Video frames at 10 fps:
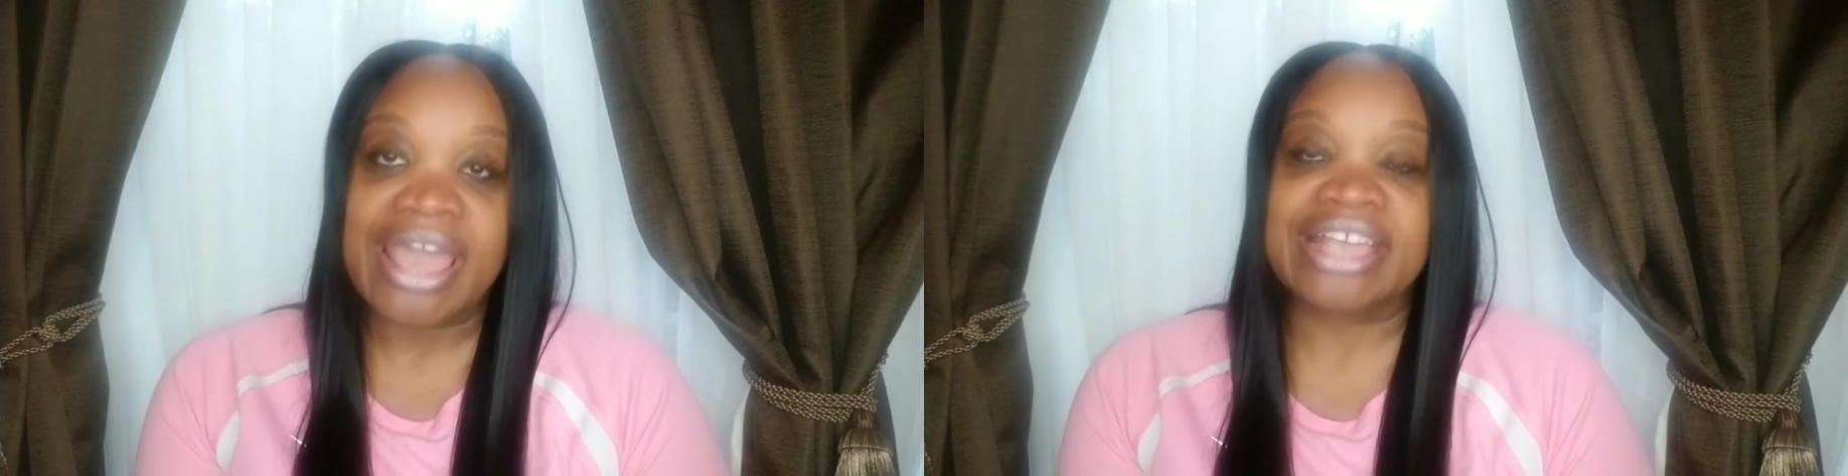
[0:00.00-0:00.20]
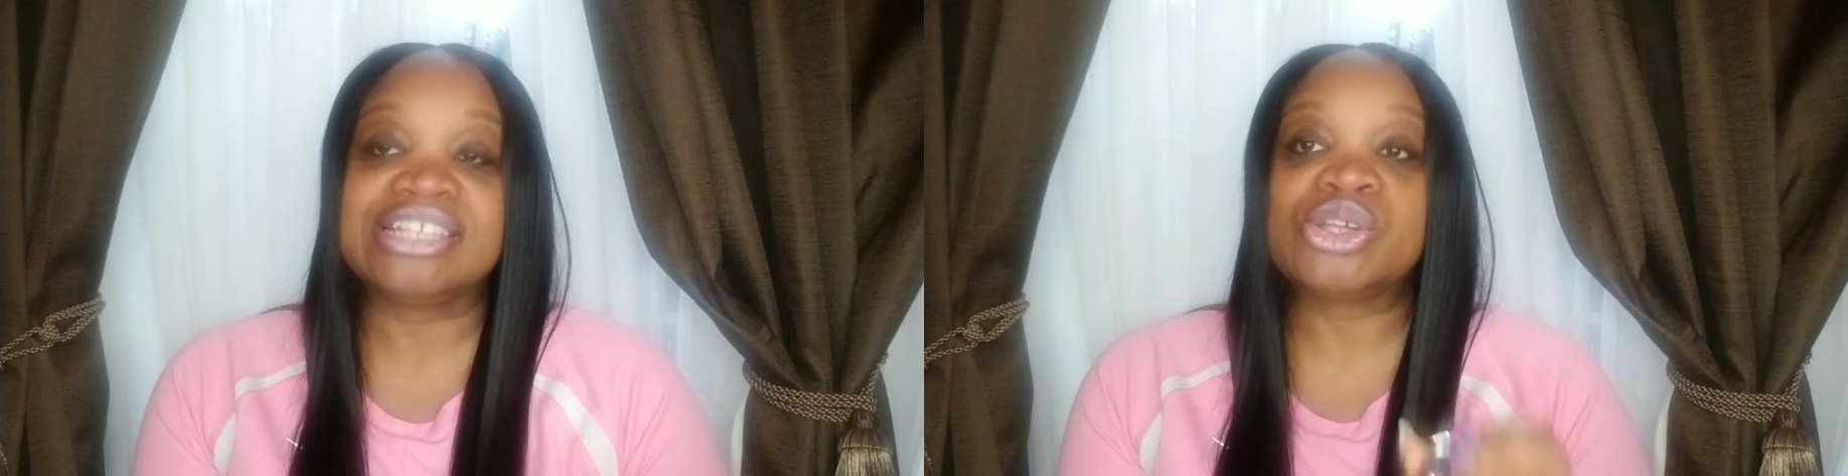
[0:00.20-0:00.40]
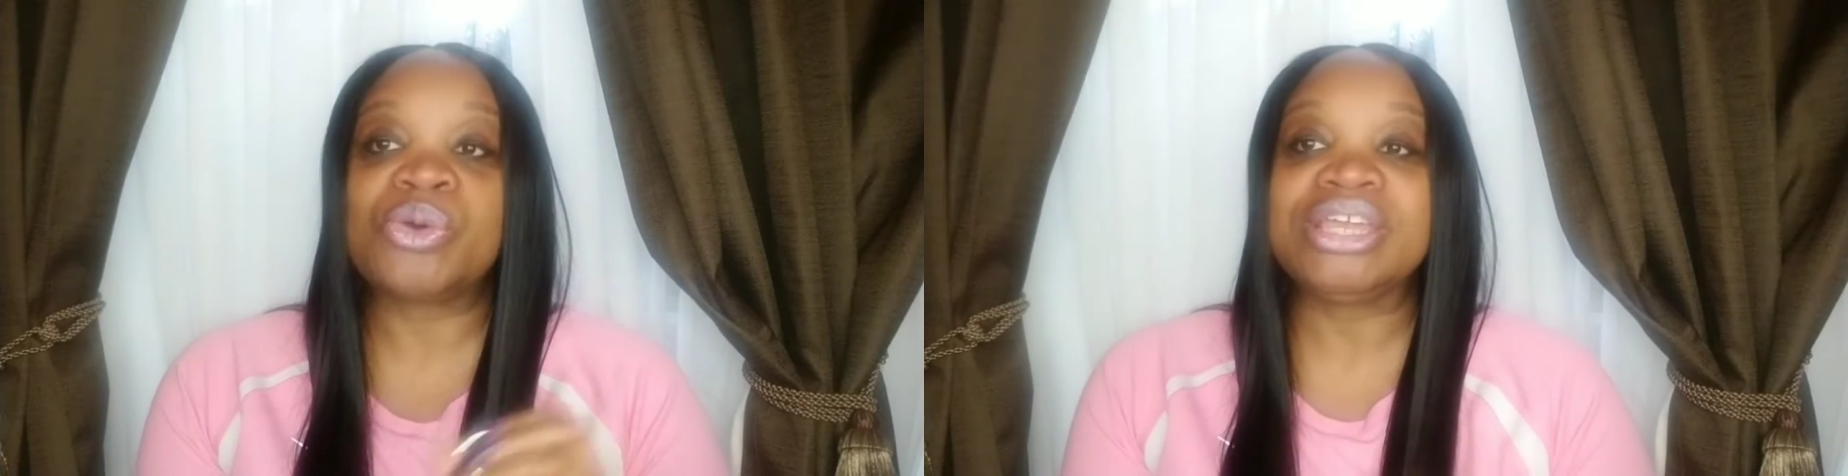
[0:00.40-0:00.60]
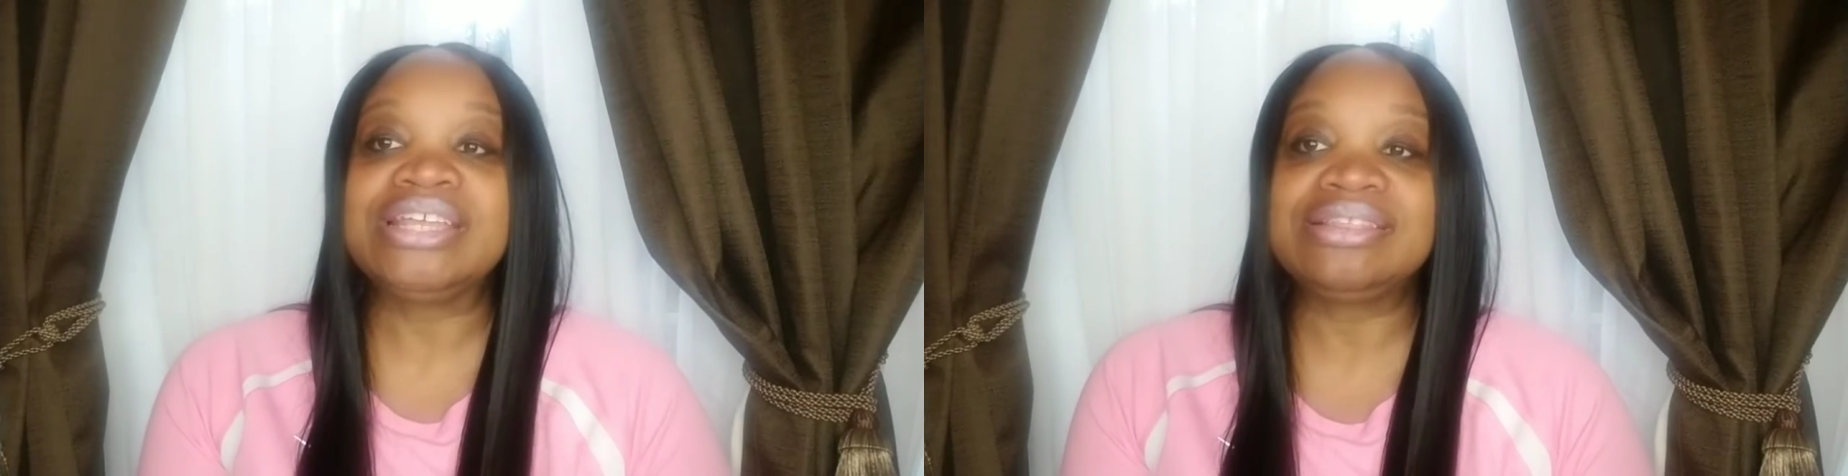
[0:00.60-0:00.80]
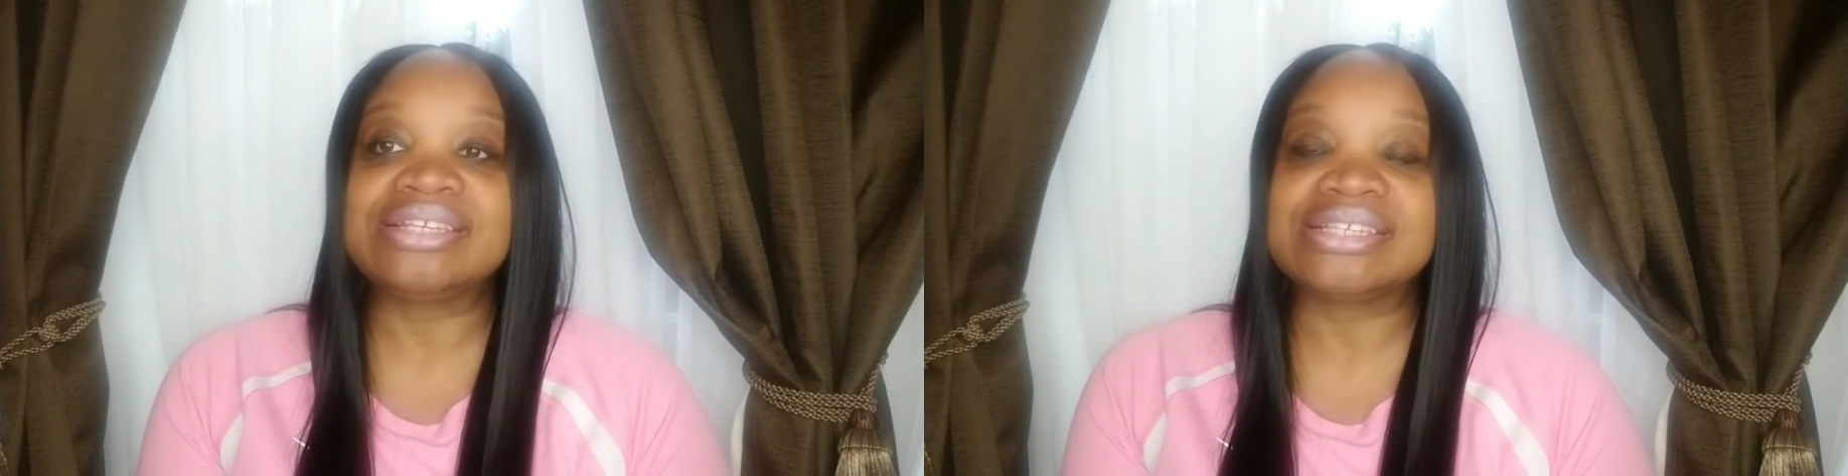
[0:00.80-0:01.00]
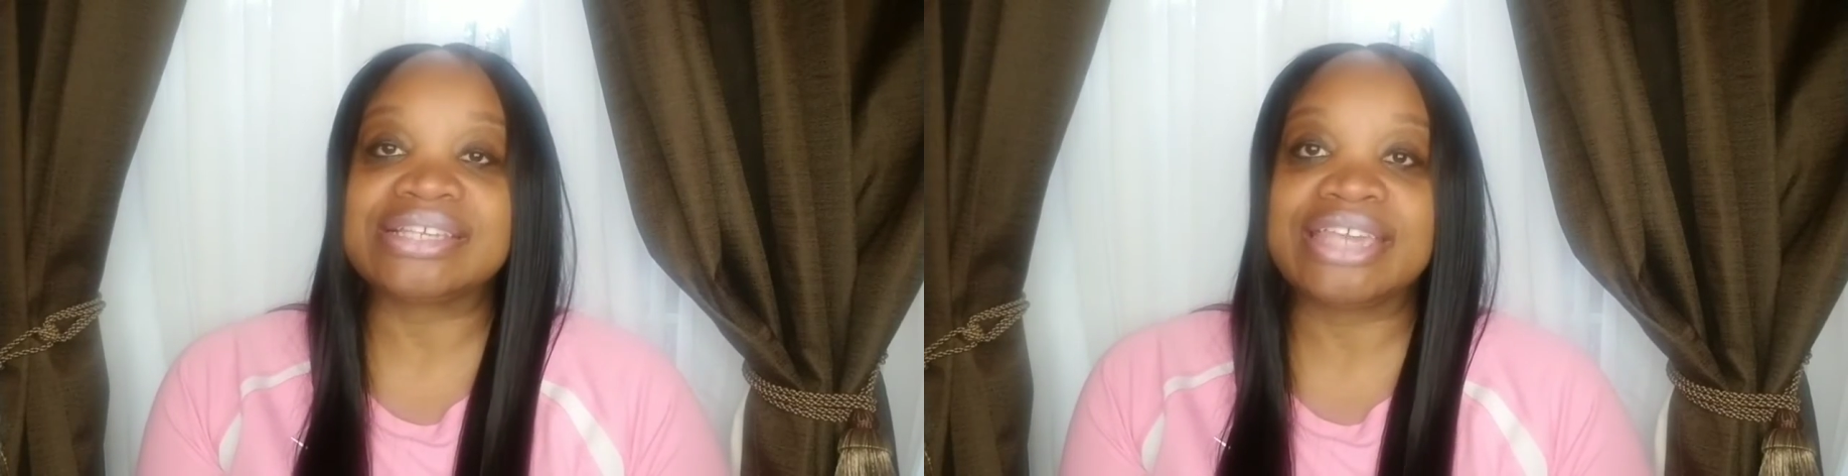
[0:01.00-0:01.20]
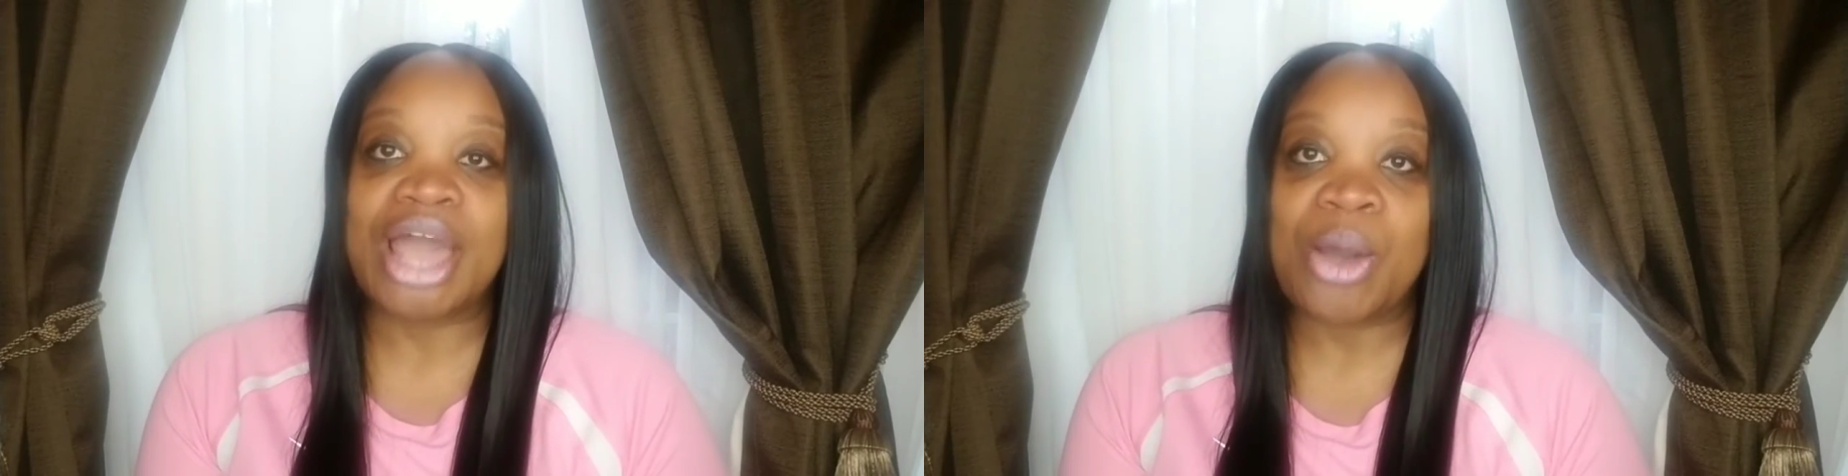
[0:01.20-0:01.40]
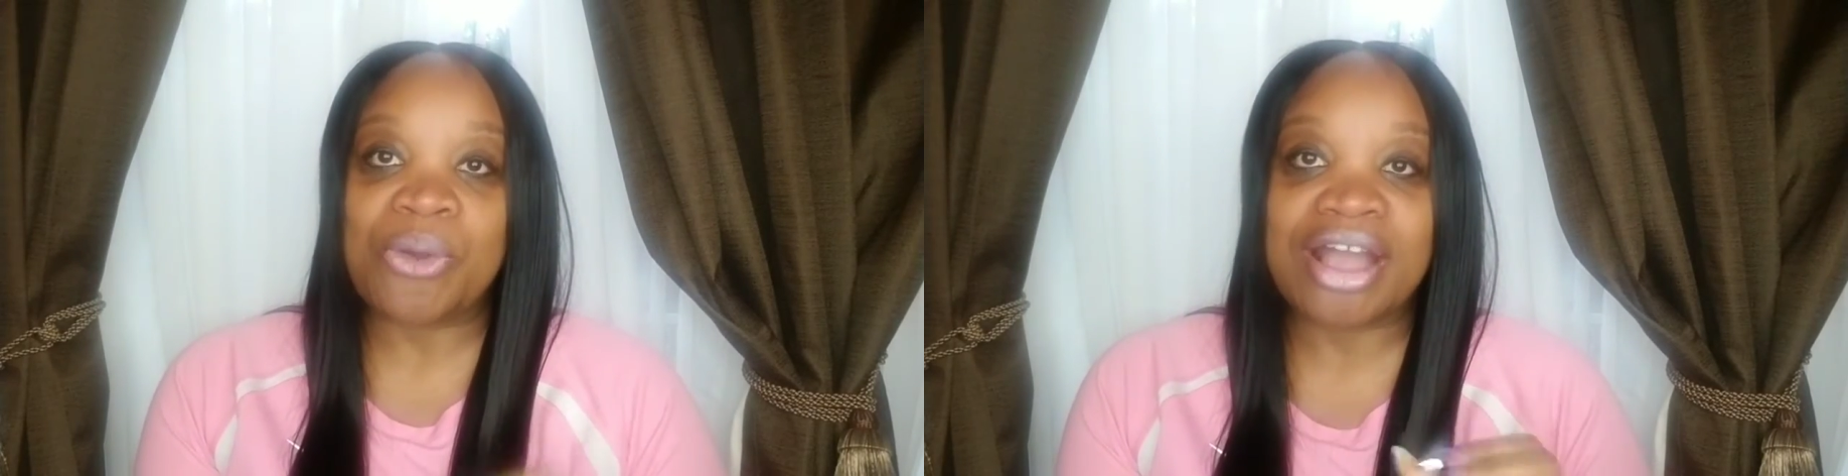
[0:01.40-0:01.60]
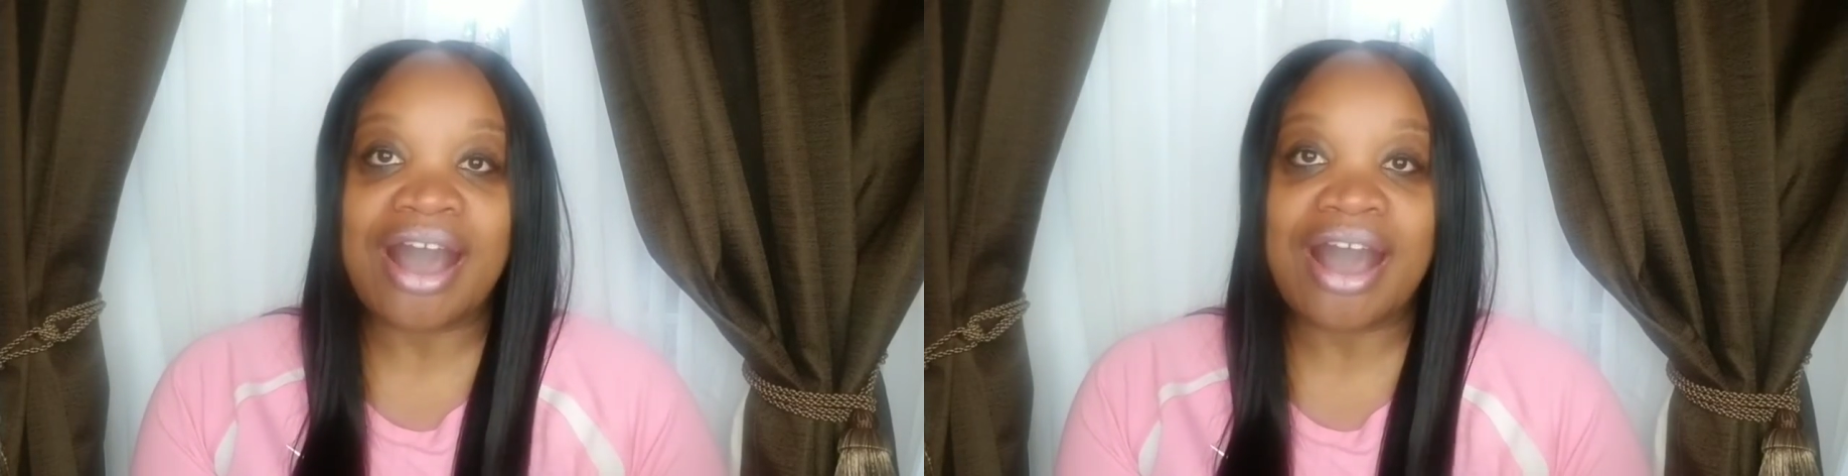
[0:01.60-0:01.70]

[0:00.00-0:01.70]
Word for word: And so, in this account,